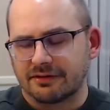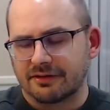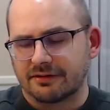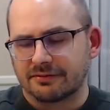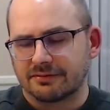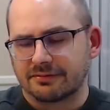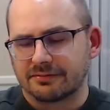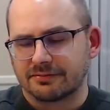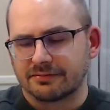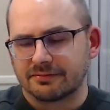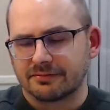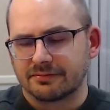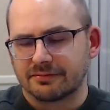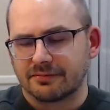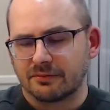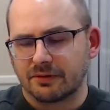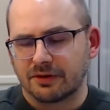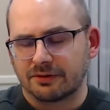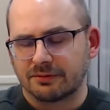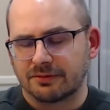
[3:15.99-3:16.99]
a
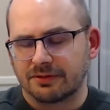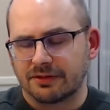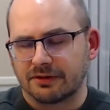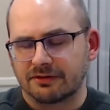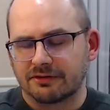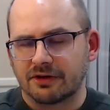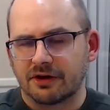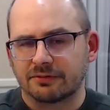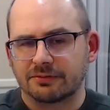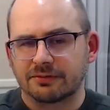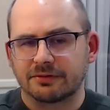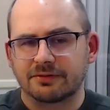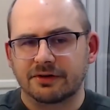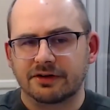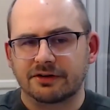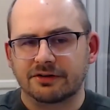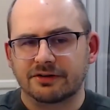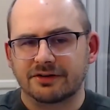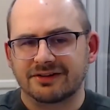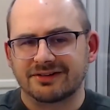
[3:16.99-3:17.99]
working with a software
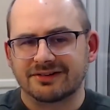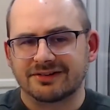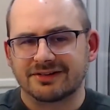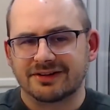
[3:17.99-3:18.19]
vendor,